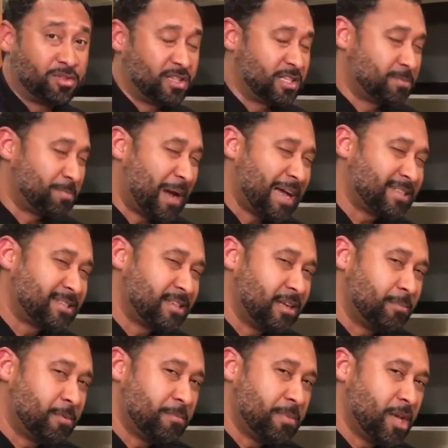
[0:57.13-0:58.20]
To spice it
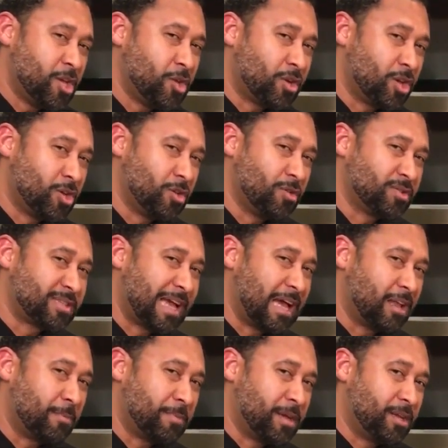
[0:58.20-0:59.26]
up a bit, you can use
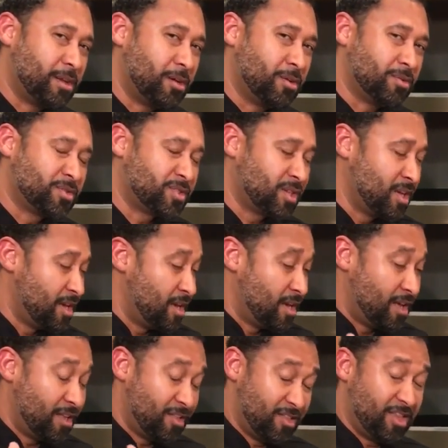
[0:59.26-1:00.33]
jalapenos.
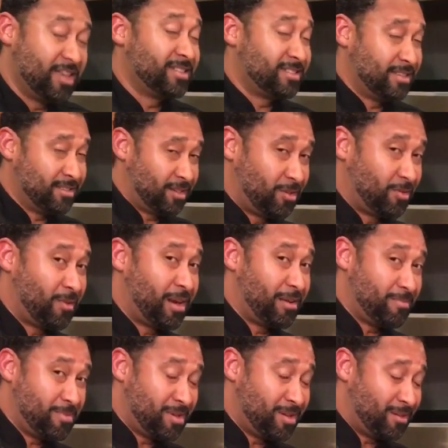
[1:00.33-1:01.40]
This great
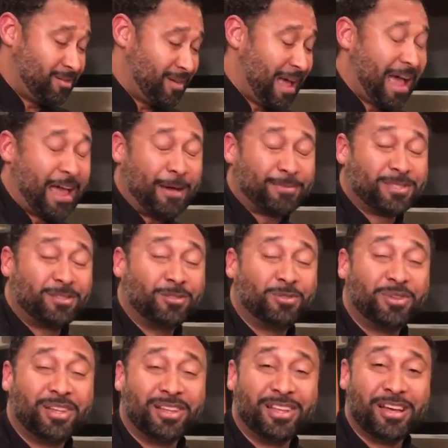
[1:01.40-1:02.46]
meal. I
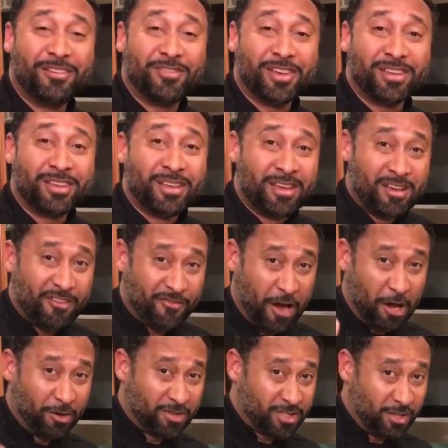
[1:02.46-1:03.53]
absolutely love it.
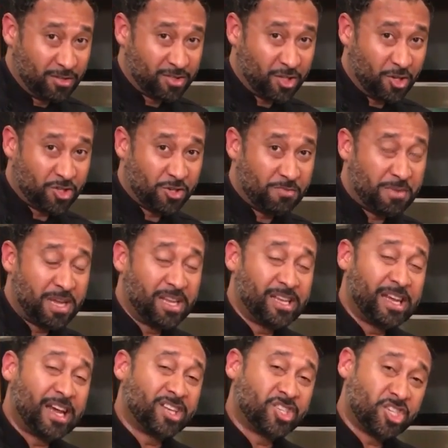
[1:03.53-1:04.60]
Follow us on social
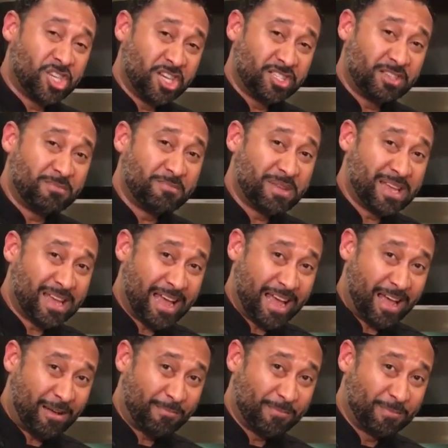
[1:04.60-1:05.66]
media at Cheezin
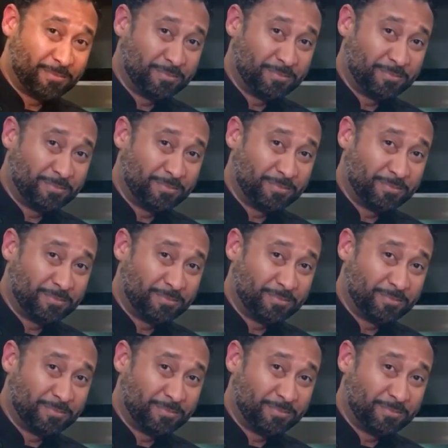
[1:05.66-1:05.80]
Bham.